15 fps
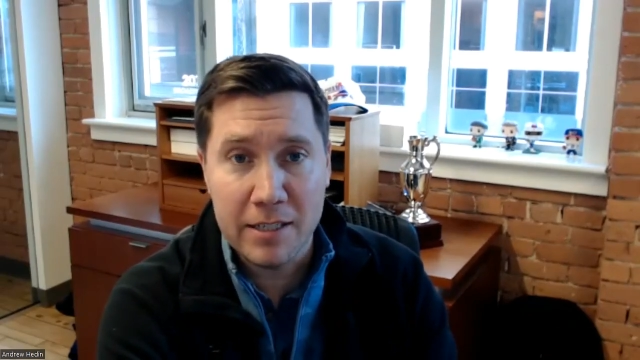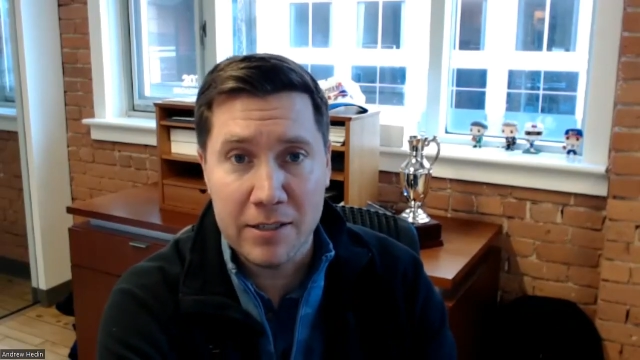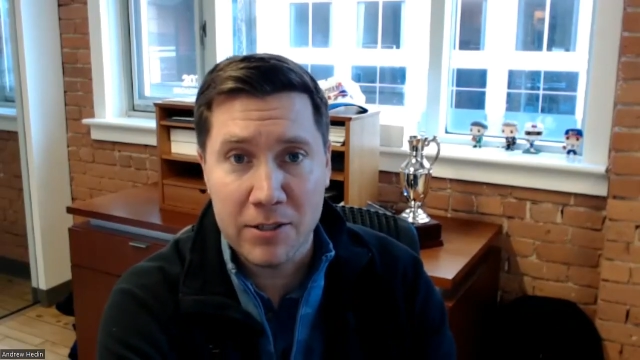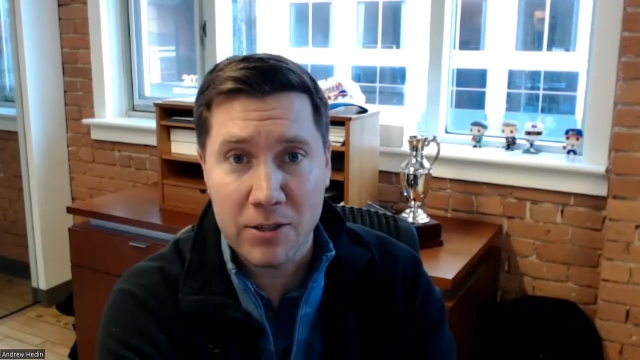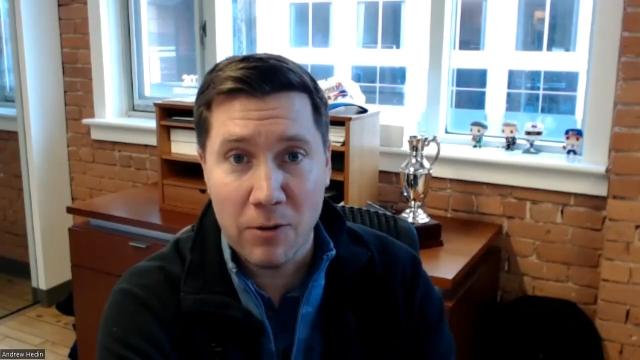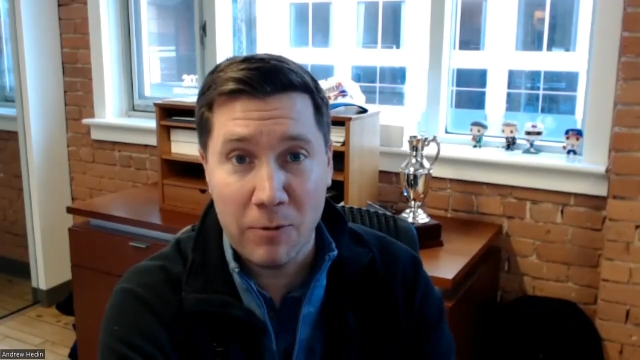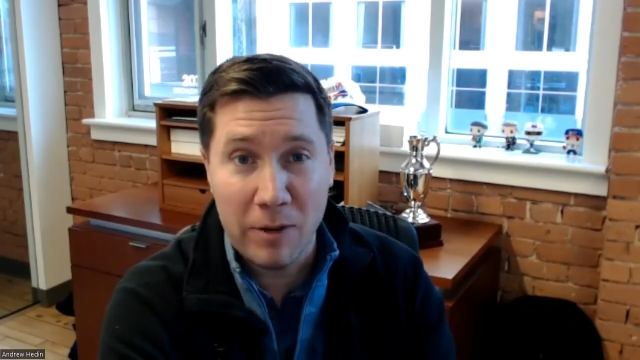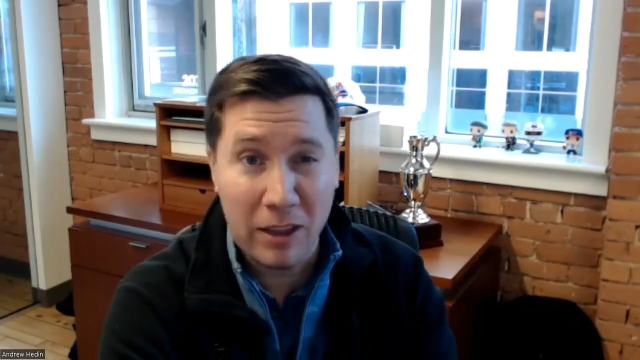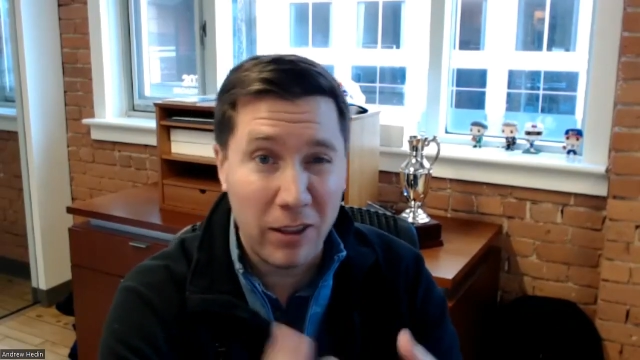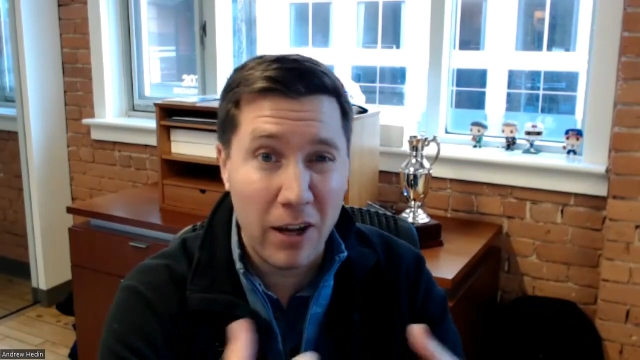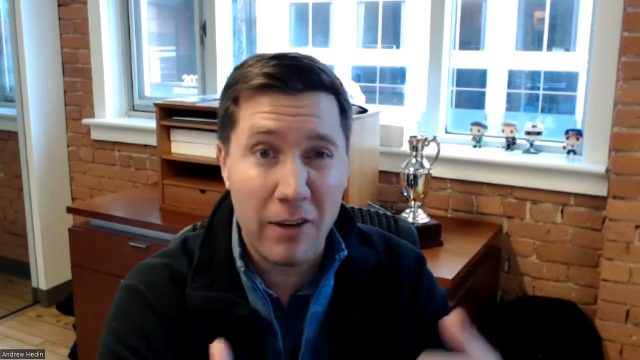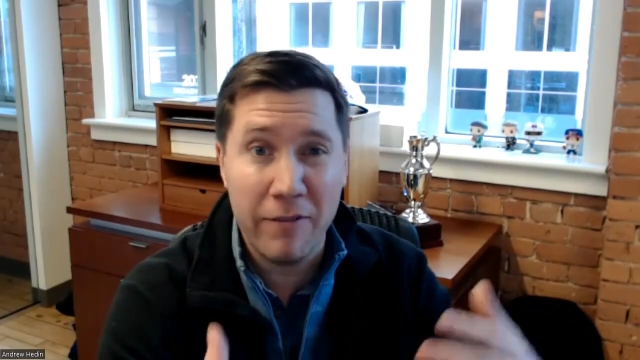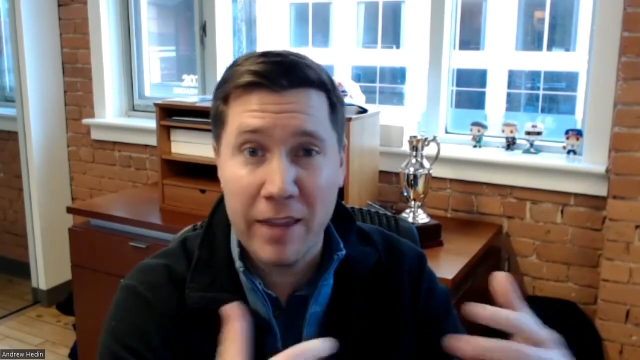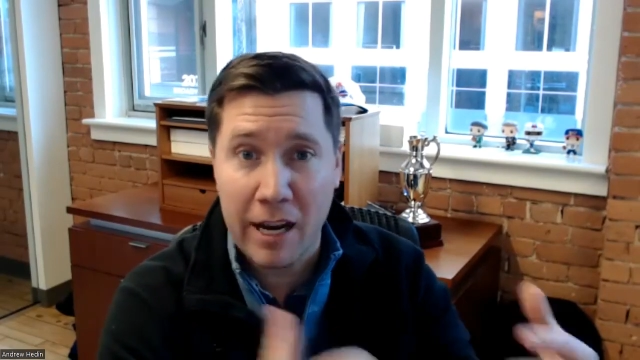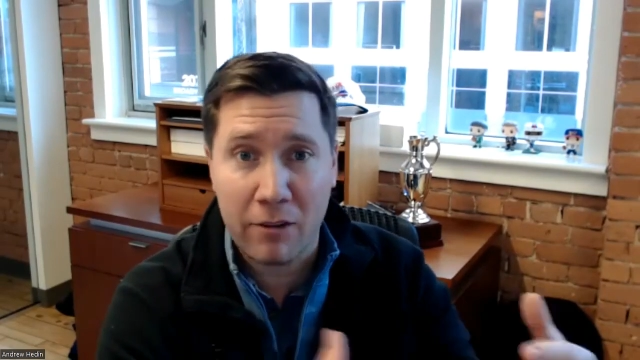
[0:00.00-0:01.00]
And so we
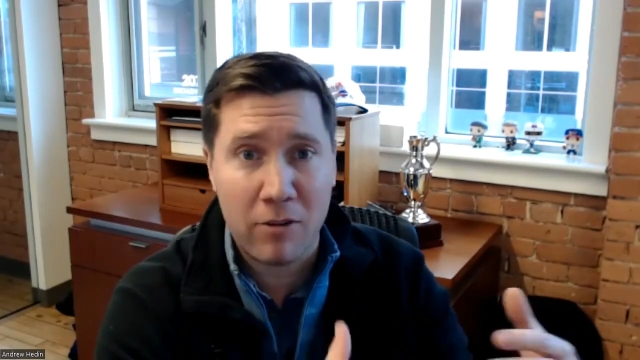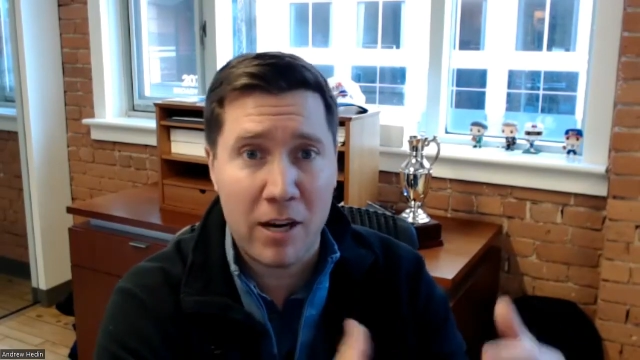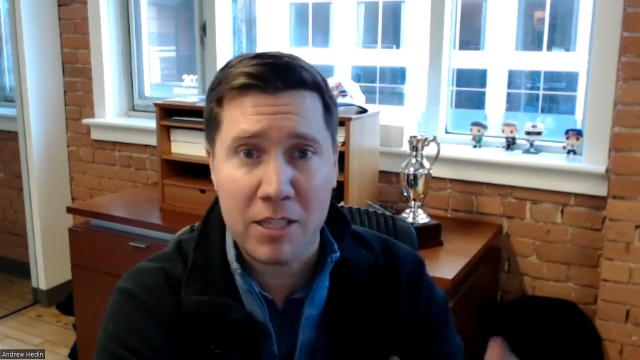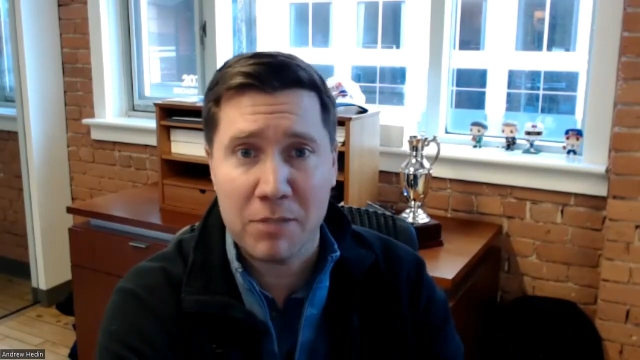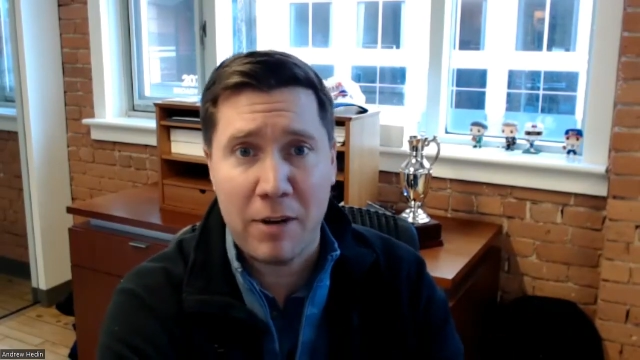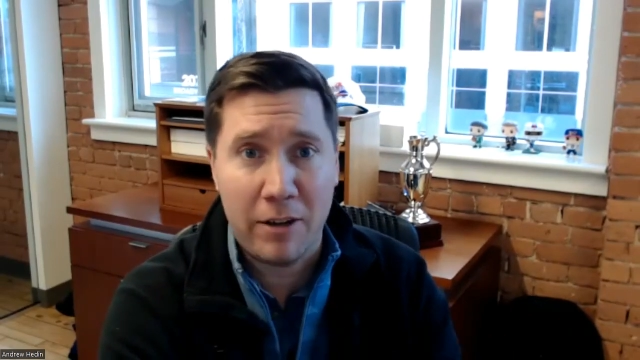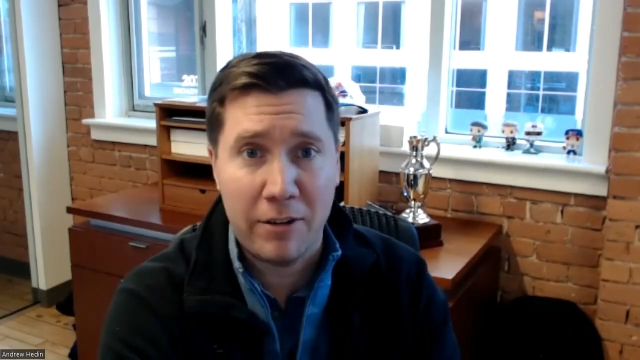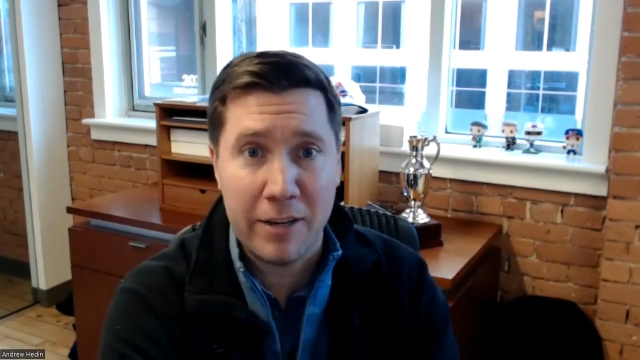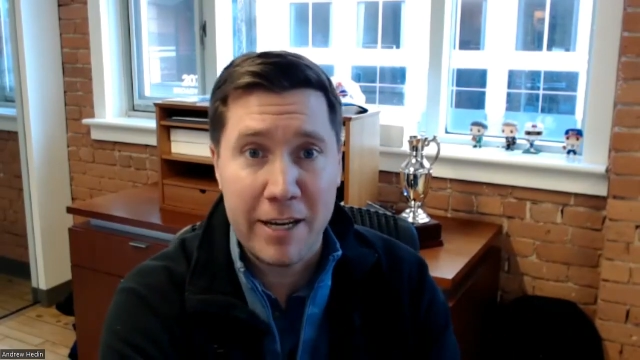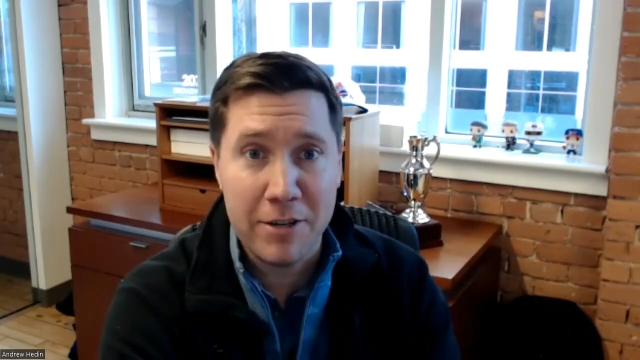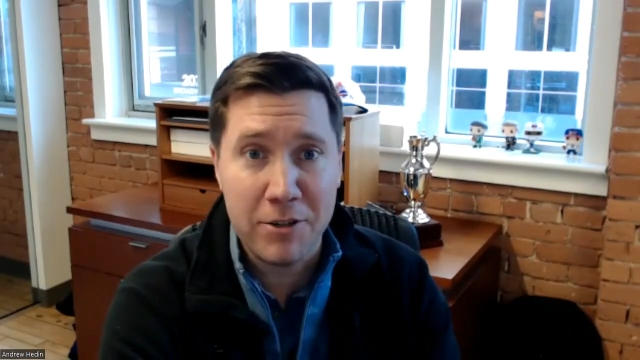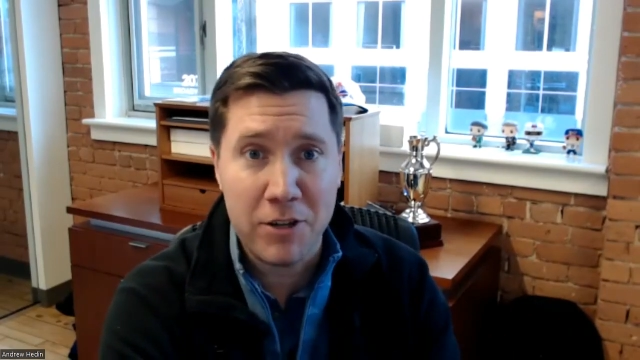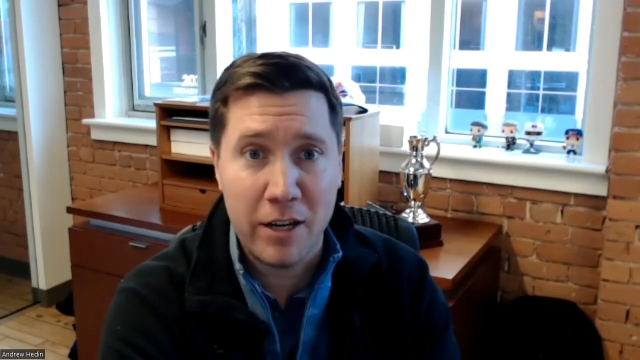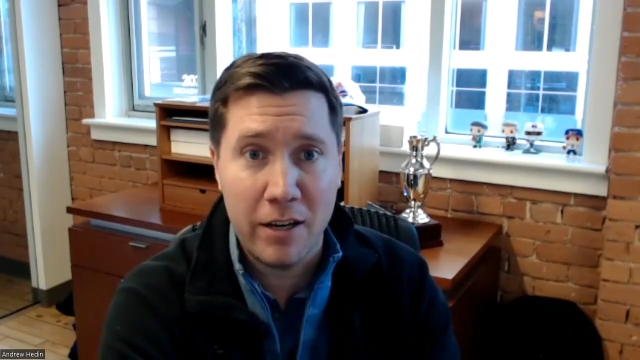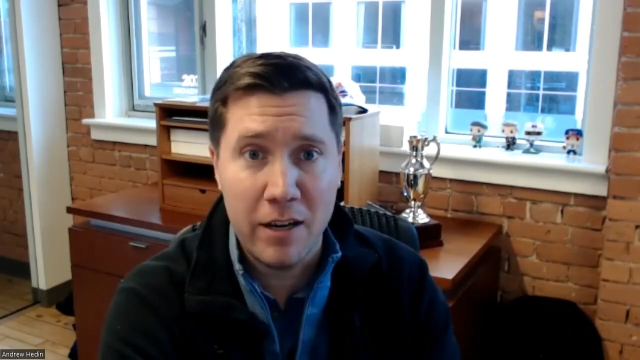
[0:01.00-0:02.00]
love that
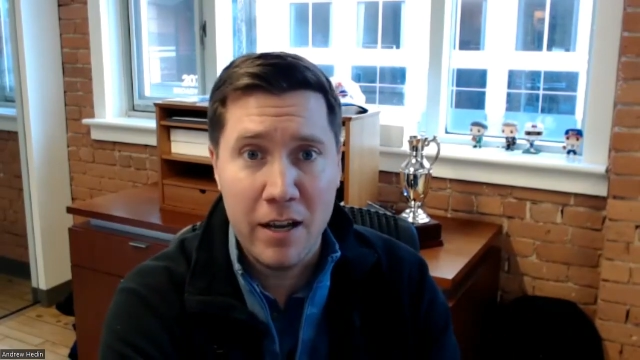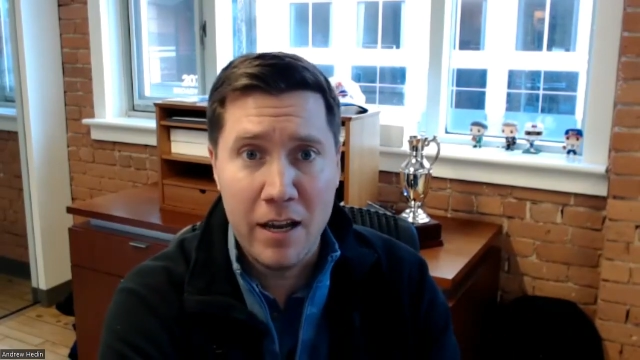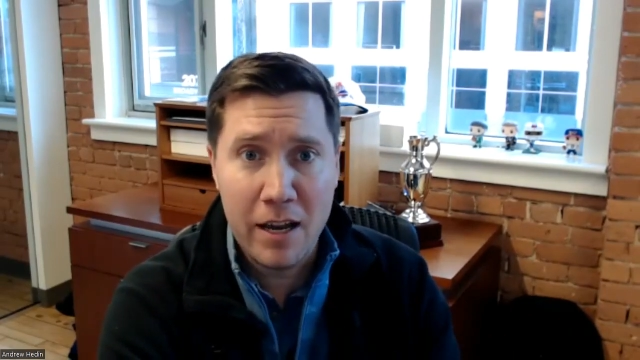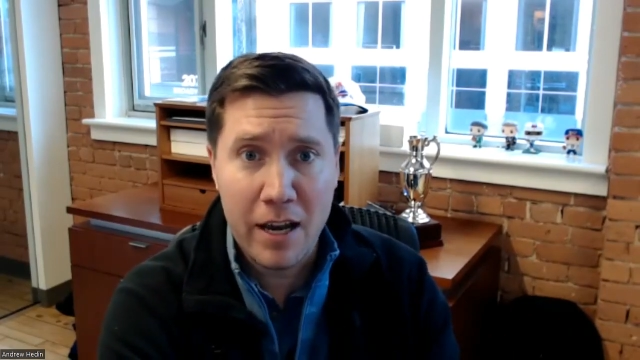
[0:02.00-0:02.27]
cross-pollination.